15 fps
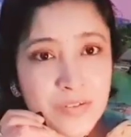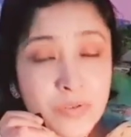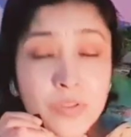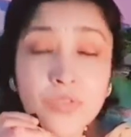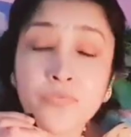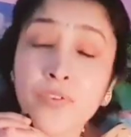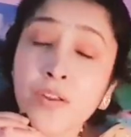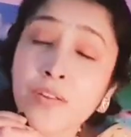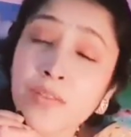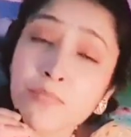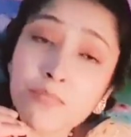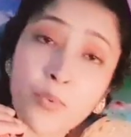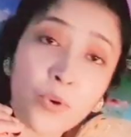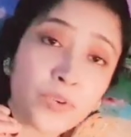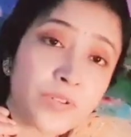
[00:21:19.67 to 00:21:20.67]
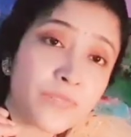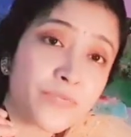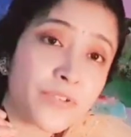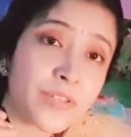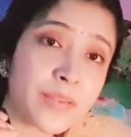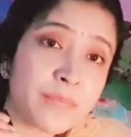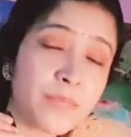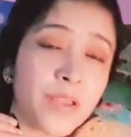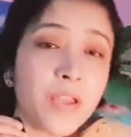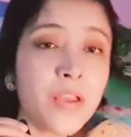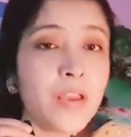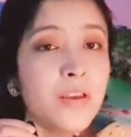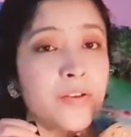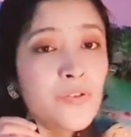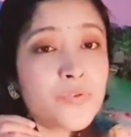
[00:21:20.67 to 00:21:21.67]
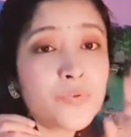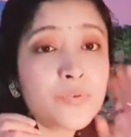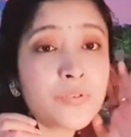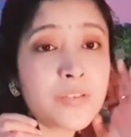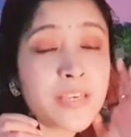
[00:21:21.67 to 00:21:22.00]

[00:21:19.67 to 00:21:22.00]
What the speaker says: So it's very important for them to